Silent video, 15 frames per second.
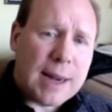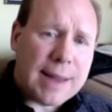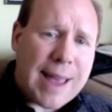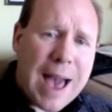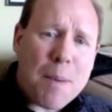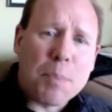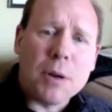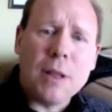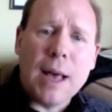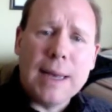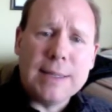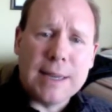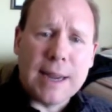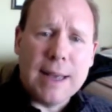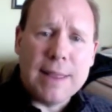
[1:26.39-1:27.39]
of
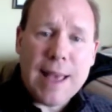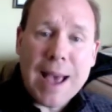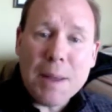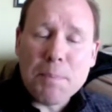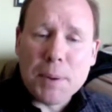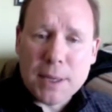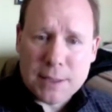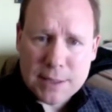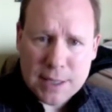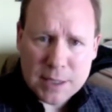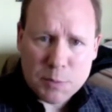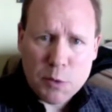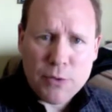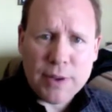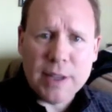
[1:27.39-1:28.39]
capitalizing on that
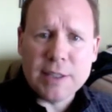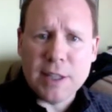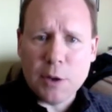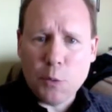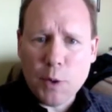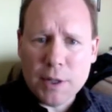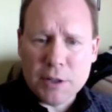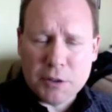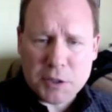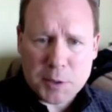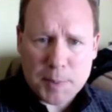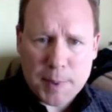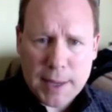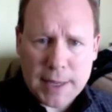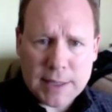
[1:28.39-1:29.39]
business, moving into the Windows
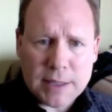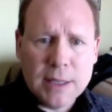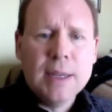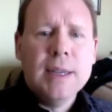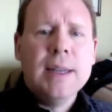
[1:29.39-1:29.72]
space